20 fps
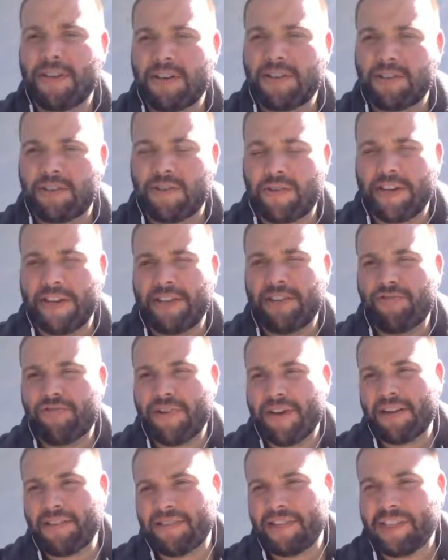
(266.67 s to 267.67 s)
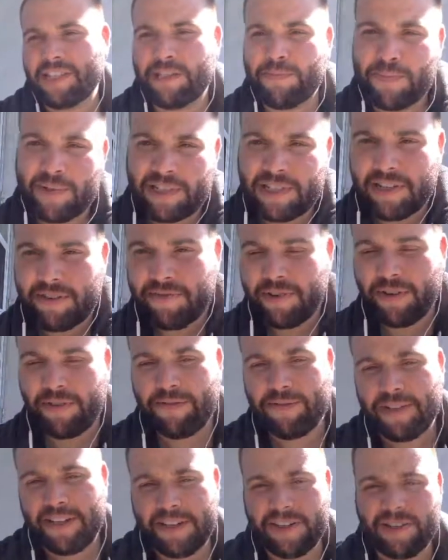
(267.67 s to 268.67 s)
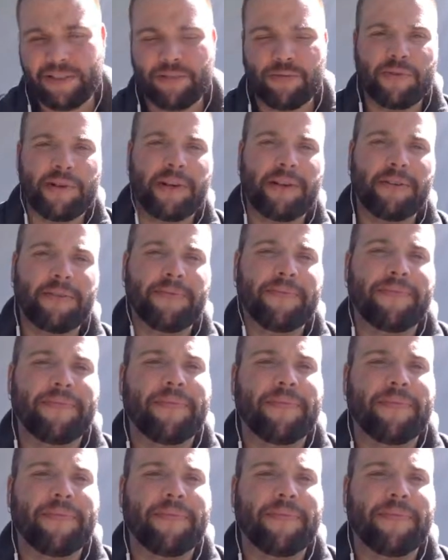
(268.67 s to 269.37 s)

So I can track that specific flight as well.